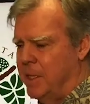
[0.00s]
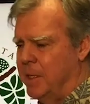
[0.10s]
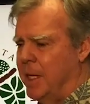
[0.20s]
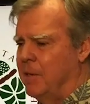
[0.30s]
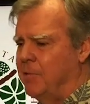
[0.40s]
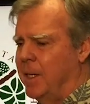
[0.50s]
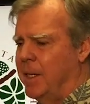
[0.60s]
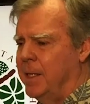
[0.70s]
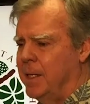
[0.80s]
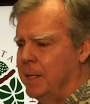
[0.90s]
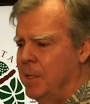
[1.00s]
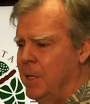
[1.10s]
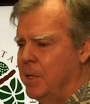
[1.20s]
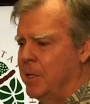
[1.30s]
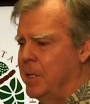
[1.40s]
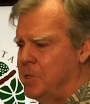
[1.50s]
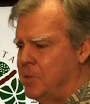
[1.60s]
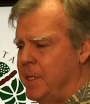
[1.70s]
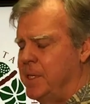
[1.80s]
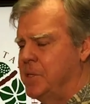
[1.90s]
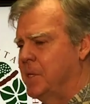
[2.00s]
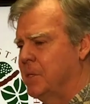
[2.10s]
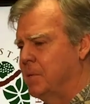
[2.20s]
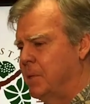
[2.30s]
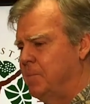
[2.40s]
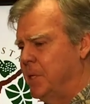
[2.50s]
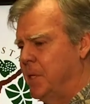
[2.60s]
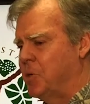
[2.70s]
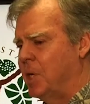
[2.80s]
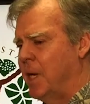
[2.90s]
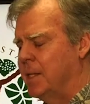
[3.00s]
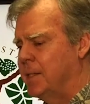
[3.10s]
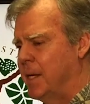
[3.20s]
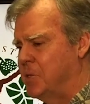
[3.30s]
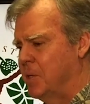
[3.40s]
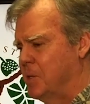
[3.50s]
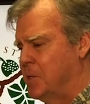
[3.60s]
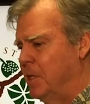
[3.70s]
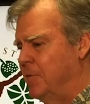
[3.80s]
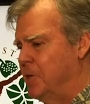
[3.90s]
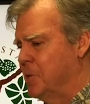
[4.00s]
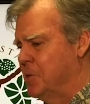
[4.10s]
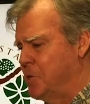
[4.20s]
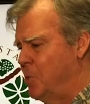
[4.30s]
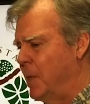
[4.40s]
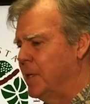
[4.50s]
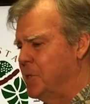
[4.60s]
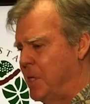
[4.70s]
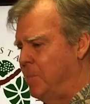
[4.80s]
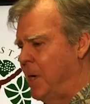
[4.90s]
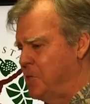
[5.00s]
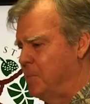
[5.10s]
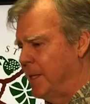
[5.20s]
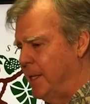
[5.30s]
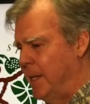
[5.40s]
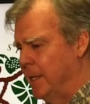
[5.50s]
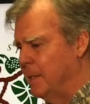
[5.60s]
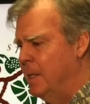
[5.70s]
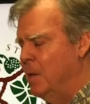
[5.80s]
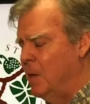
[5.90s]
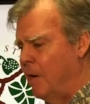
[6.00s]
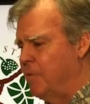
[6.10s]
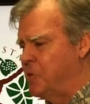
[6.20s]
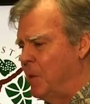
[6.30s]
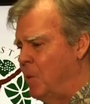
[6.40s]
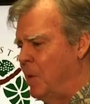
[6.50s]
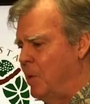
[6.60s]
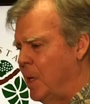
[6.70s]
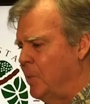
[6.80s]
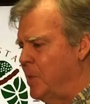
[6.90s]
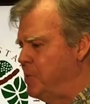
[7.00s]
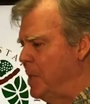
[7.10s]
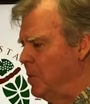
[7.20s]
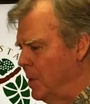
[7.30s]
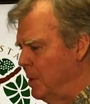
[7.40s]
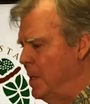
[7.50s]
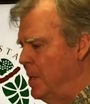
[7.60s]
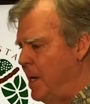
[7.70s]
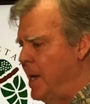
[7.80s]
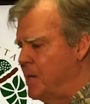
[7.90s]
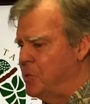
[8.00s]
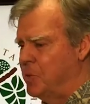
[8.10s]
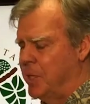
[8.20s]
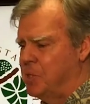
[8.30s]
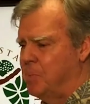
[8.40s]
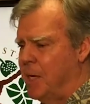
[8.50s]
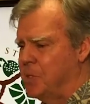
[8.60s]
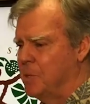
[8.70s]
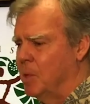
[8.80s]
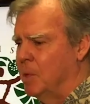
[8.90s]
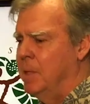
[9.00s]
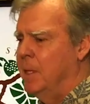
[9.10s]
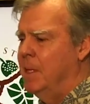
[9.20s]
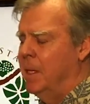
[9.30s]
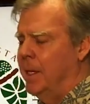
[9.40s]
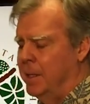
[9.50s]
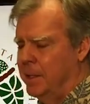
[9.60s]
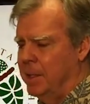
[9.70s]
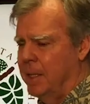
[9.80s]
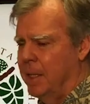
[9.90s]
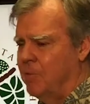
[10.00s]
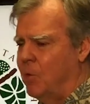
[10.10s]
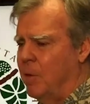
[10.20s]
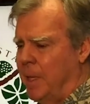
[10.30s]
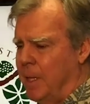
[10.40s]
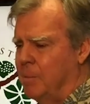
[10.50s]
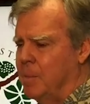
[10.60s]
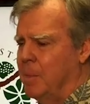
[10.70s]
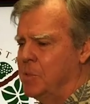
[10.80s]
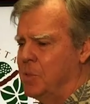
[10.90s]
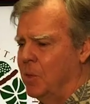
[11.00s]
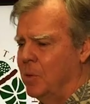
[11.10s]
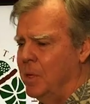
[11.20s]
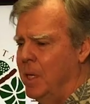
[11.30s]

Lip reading: to identify the histories and potential contacts of those individuals as quickly as they possibly can. Obviously, we want to reach people as soon as possible and inform them. So.